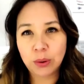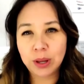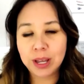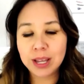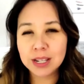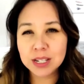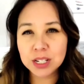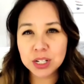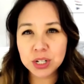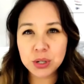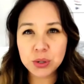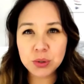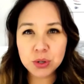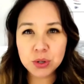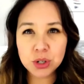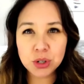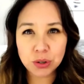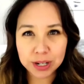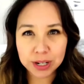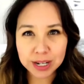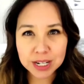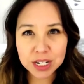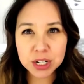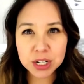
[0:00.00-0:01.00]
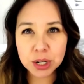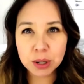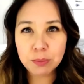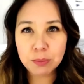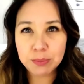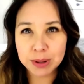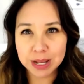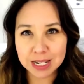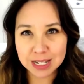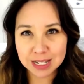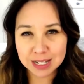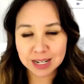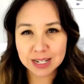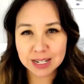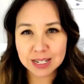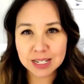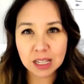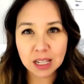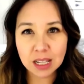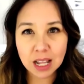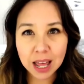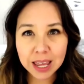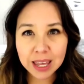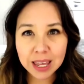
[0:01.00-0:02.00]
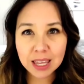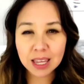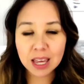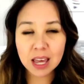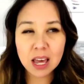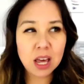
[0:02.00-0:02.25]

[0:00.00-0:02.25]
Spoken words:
is to treat your business like